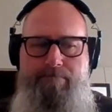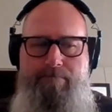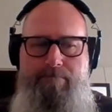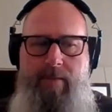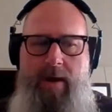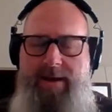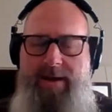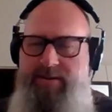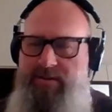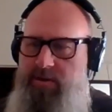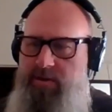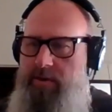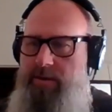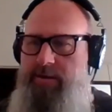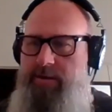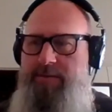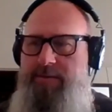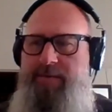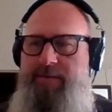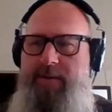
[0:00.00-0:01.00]
I
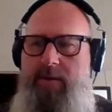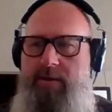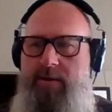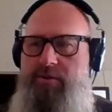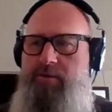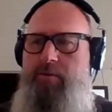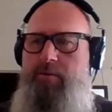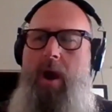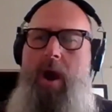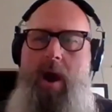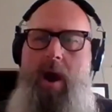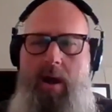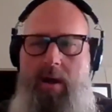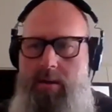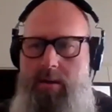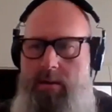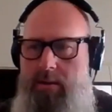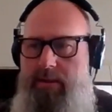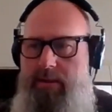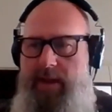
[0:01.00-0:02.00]
started to feel a draw
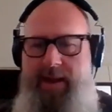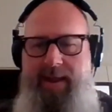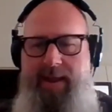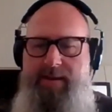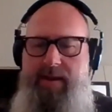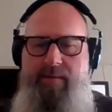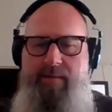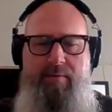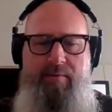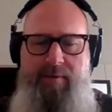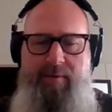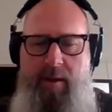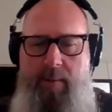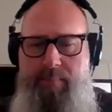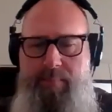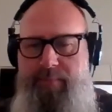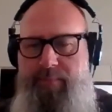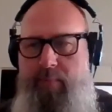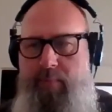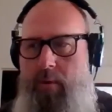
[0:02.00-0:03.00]
that I had never felt
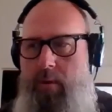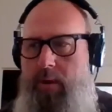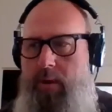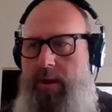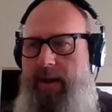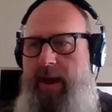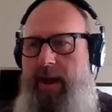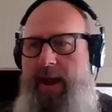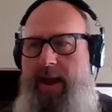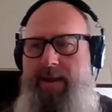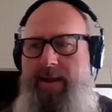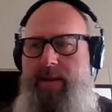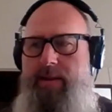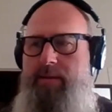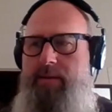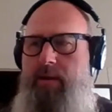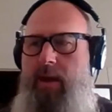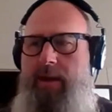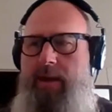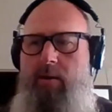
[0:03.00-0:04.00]
before. And I
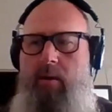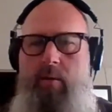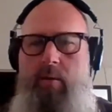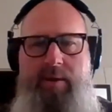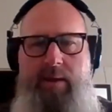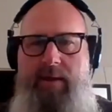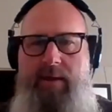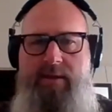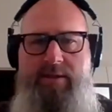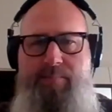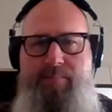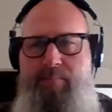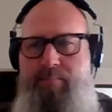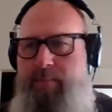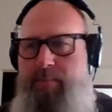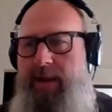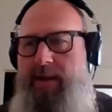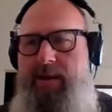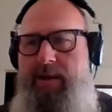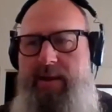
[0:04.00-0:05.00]
can only
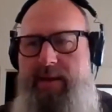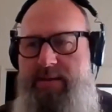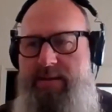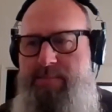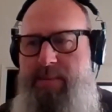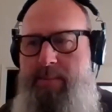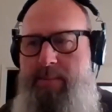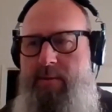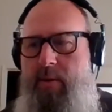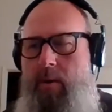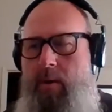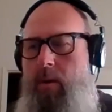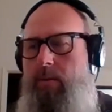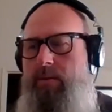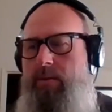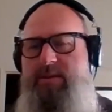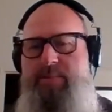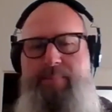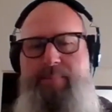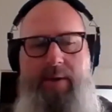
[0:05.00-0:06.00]
explain it as maybe the Holy
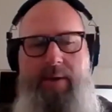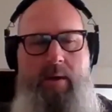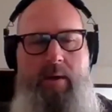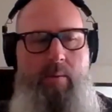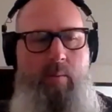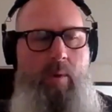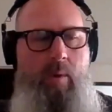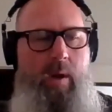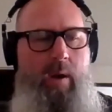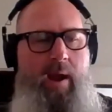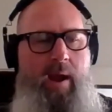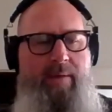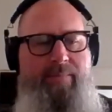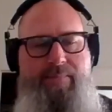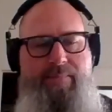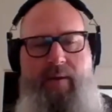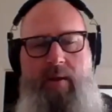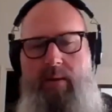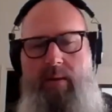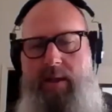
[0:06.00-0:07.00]
Spirit, where I
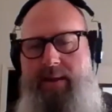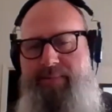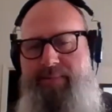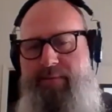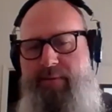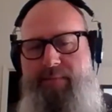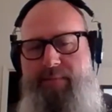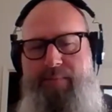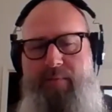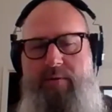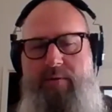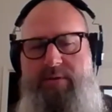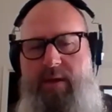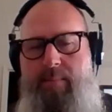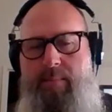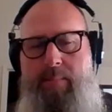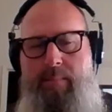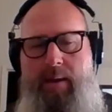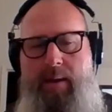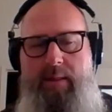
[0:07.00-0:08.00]
felt like for the first
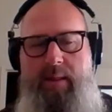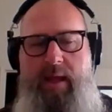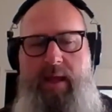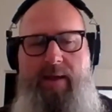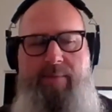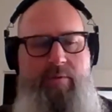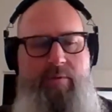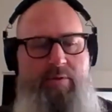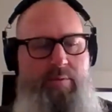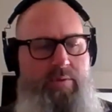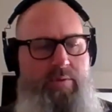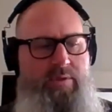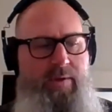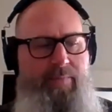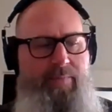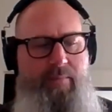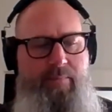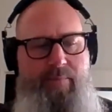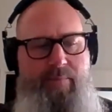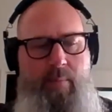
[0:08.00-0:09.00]
time in my life, which was
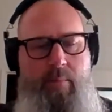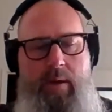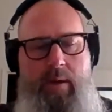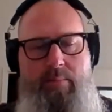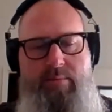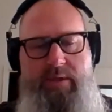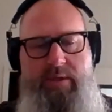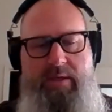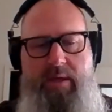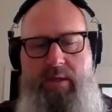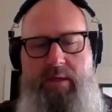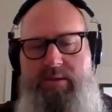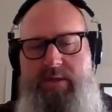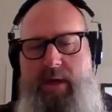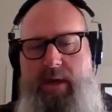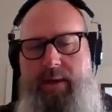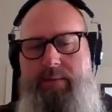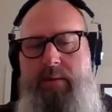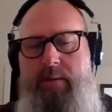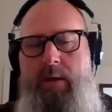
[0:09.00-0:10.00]
different from when I was a young
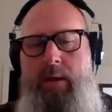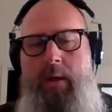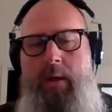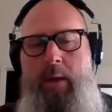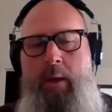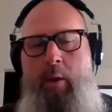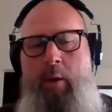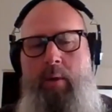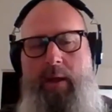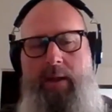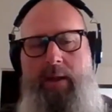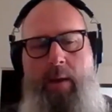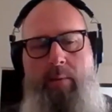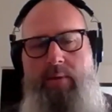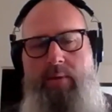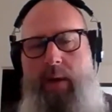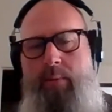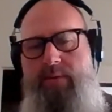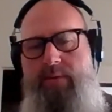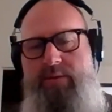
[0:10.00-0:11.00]
child, like
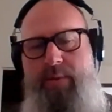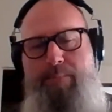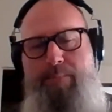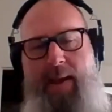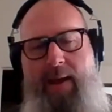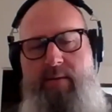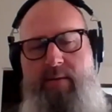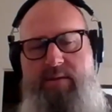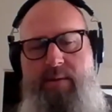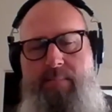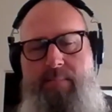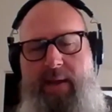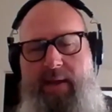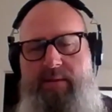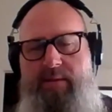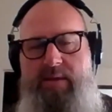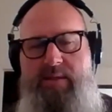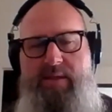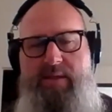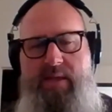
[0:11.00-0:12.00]
I was about to make
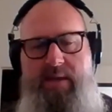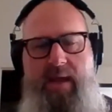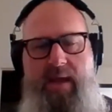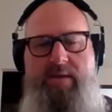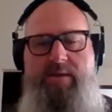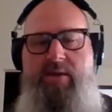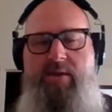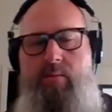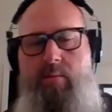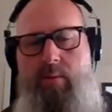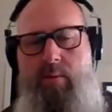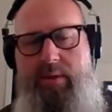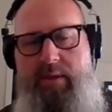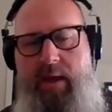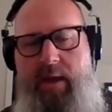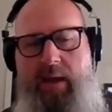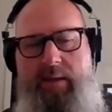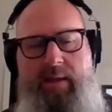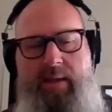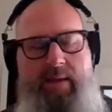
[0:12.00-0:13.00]
this connection with
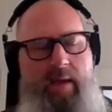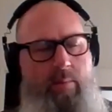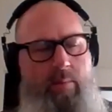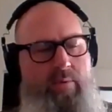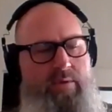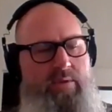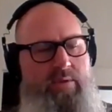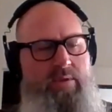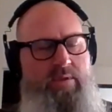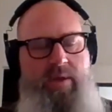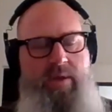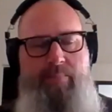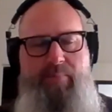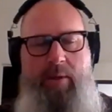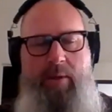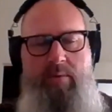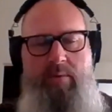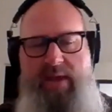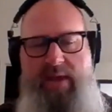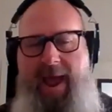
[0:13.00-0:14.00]
God. Like
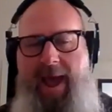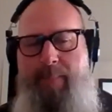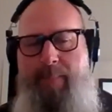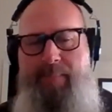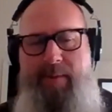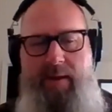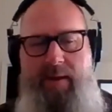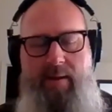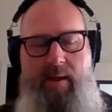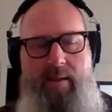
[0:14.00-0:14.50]
something was happening.